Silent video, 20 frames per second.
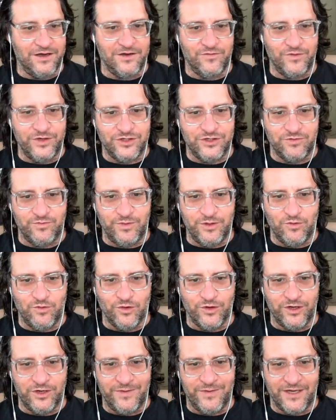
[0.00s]
We should be
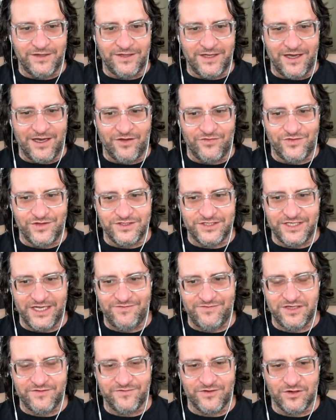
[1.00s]
worried about the health and
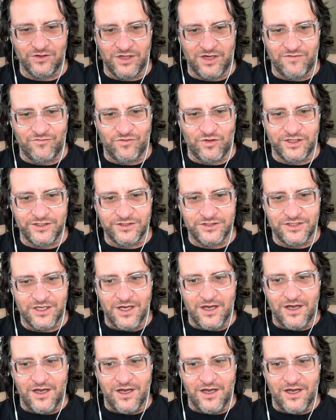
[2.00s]
safety of our loved ones.